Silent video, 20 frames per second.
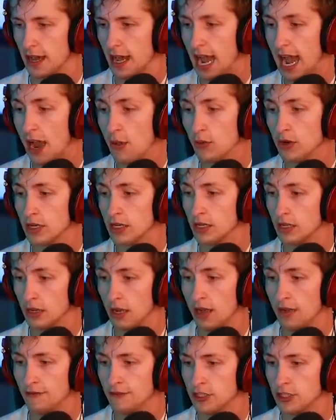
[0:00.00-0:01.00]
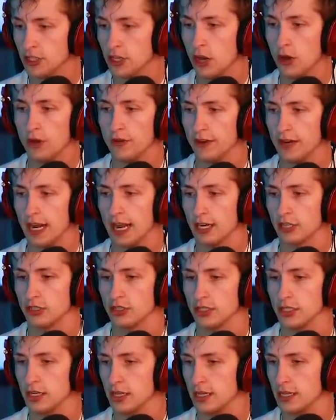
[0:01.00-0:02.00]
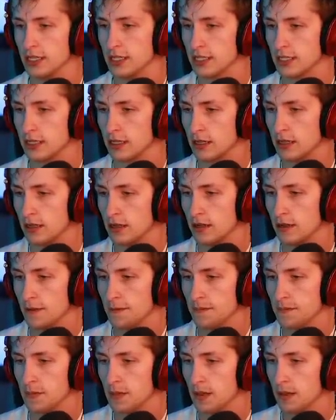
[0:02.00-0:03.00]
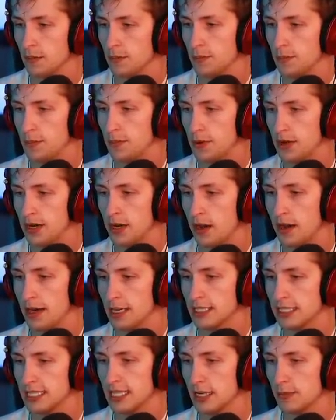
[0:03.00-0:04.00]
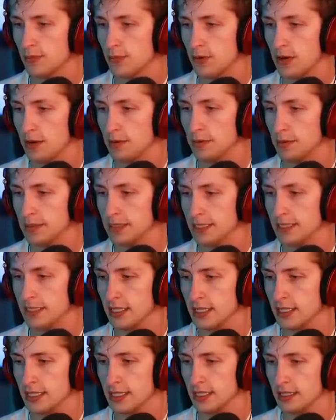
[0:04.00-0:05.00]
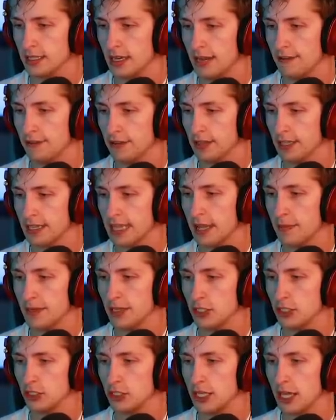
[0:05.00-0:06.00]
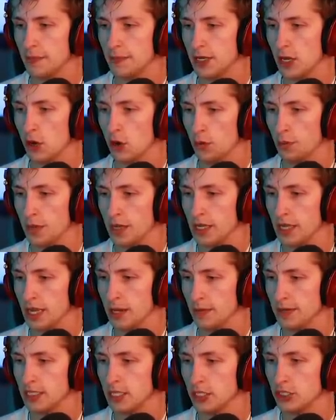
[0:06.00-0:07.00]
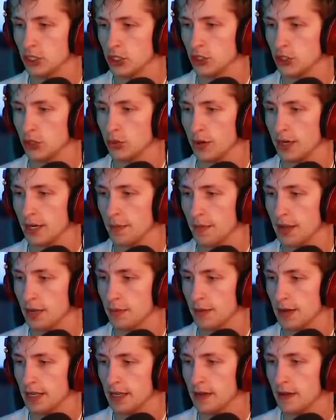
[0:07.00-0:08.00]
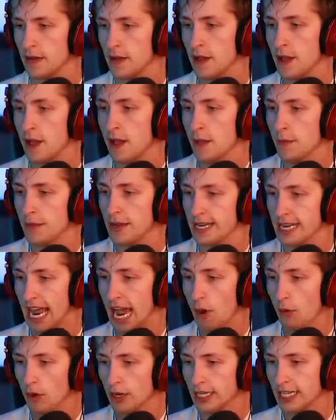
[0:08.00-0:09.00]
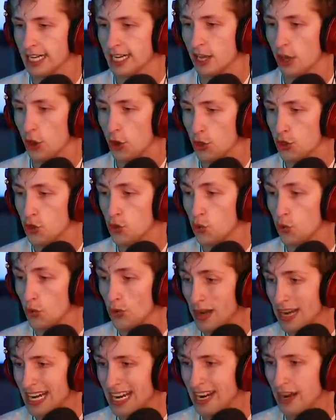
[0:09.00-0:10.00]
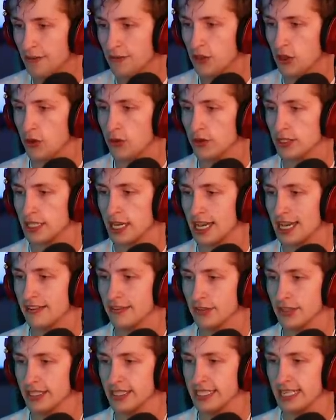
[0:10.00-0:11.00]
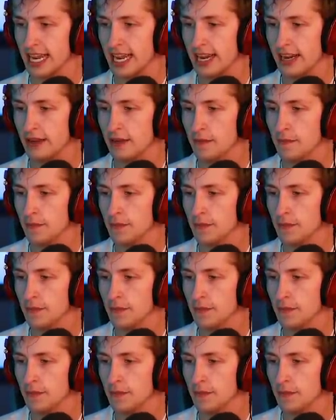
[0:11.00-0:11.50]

I would love to know if it actually does. But honestly, it probably doesn't. I feel like that'd be that'd be OP. That'd be such a good way to make money. But now we're getting three of those every day.